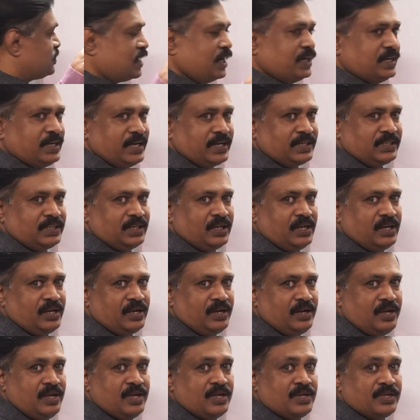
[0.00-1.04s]

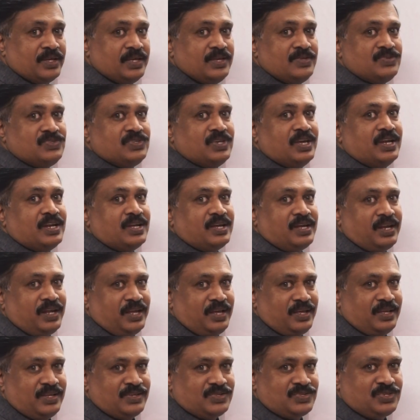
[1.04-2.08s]
conductor is
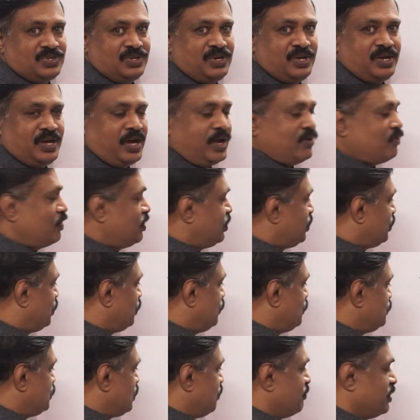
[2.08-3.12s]
increased. I want to
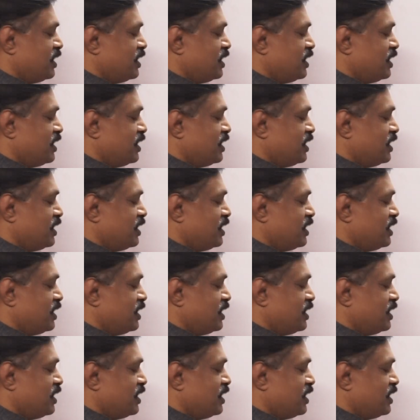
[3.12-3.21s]
give some